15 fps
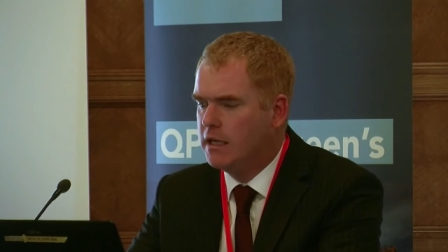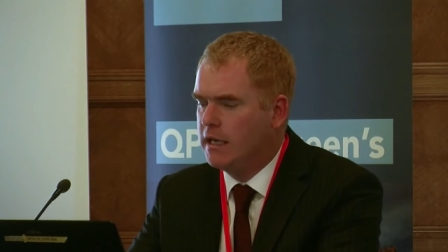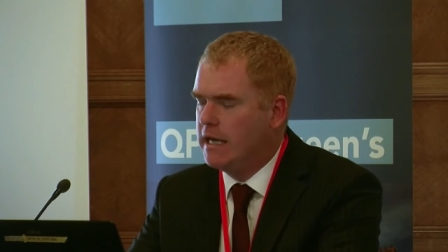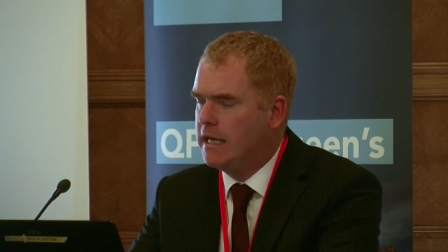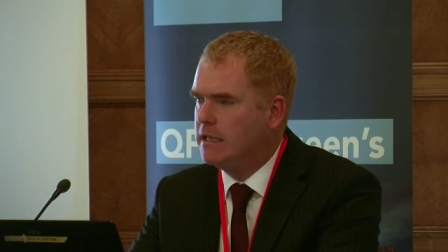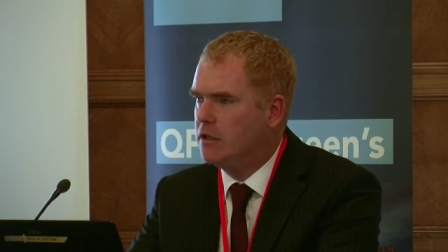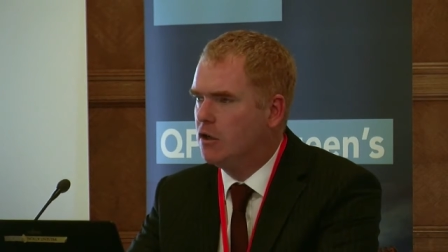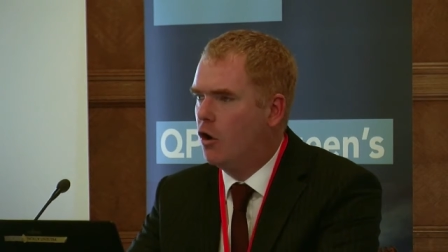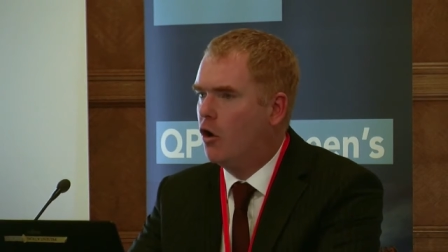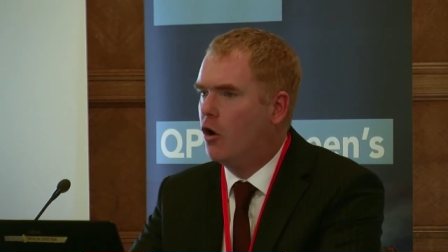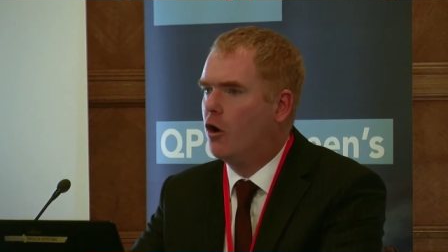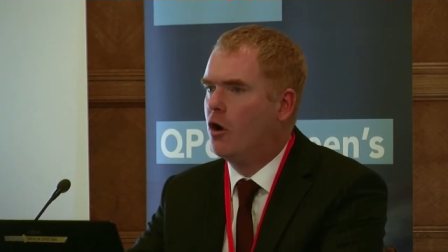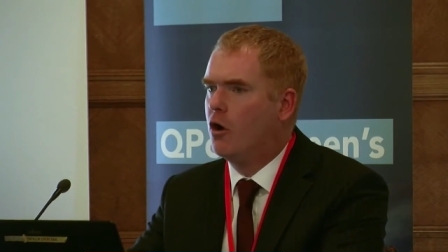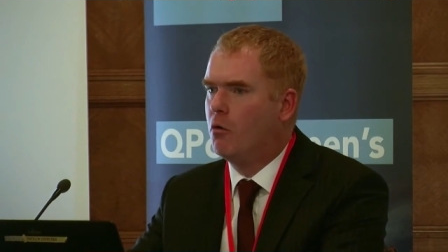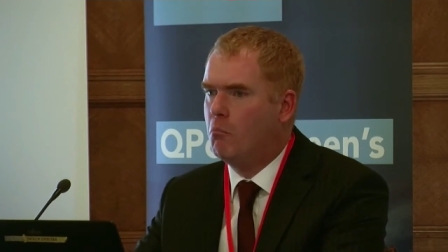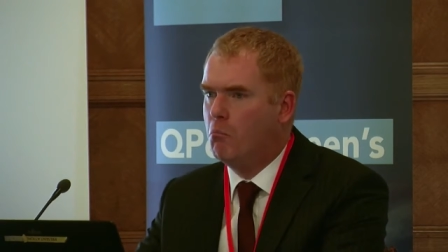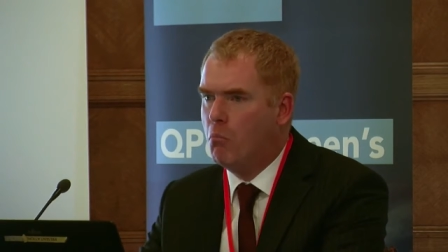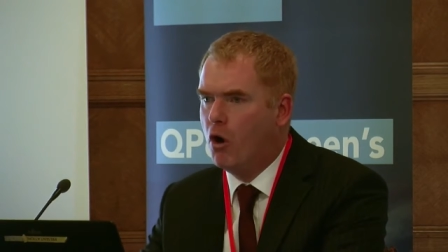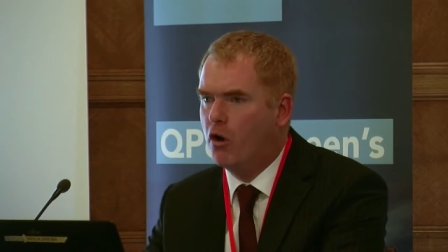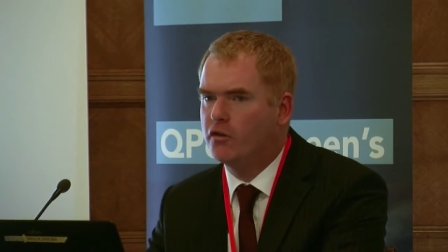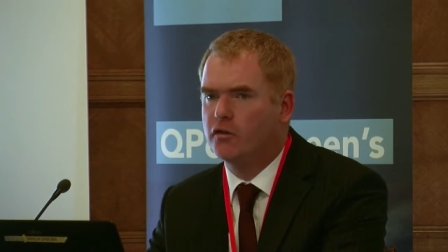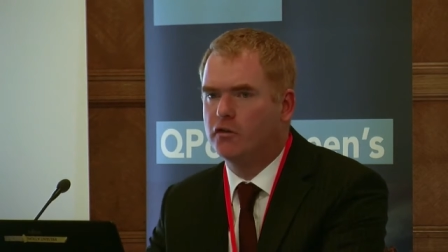ADR
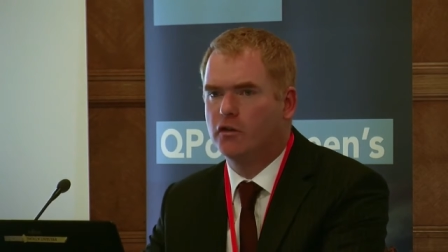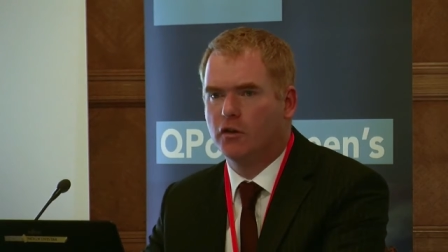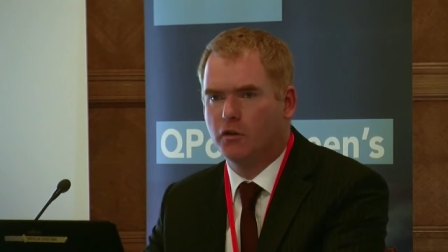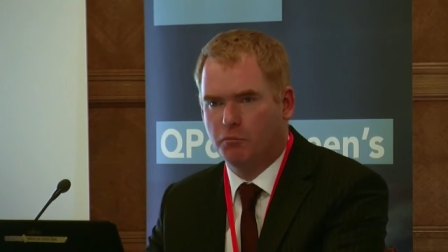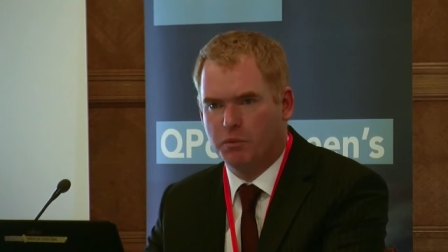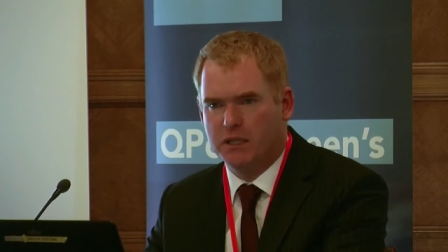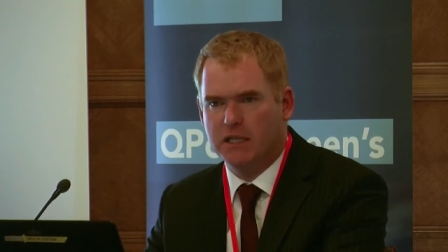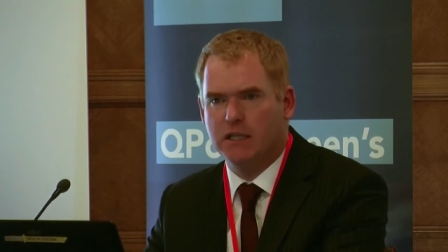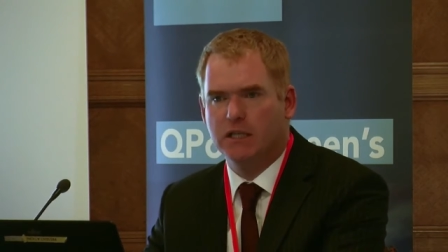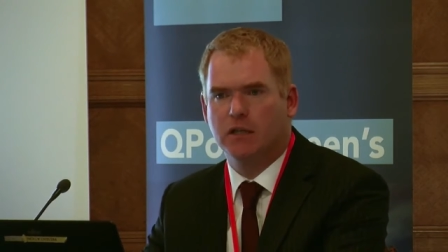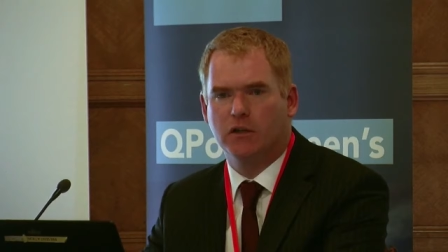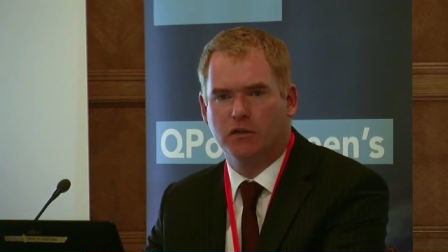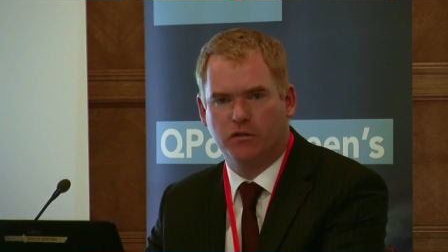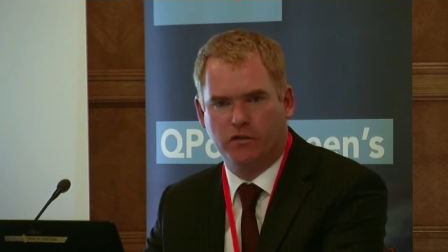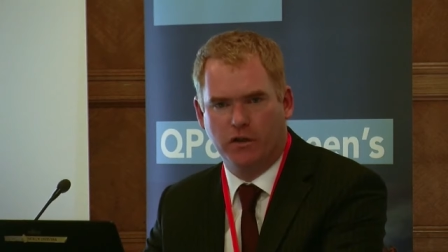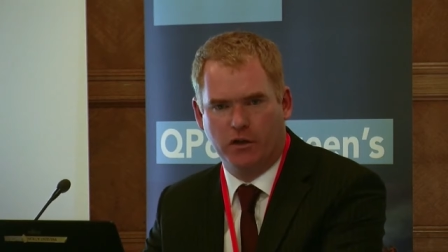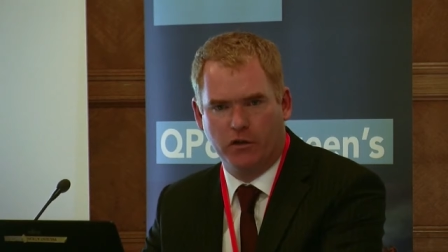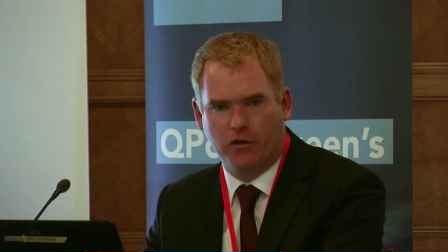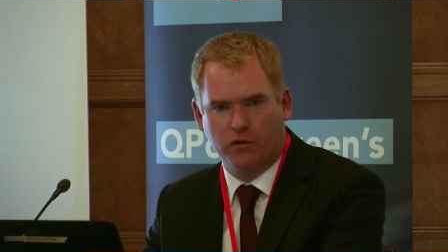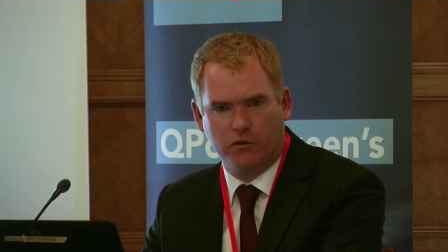must be considered.